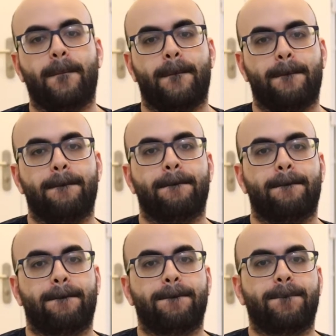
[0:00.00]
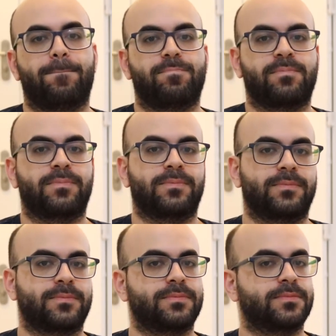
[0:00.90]

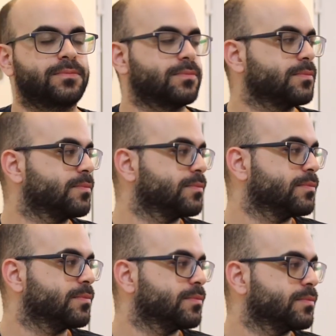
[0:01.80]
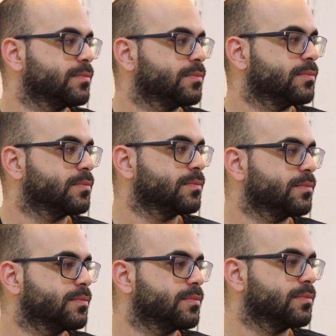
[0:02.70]

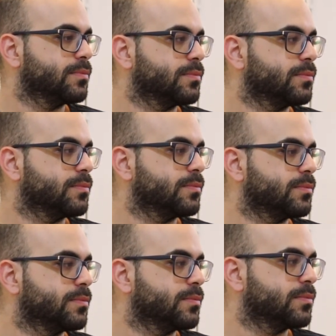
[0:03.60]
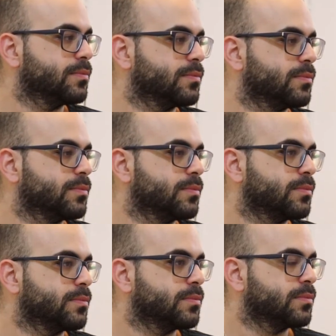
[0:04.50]

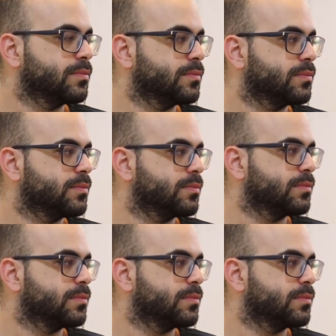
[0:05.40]
The person shown says nothing.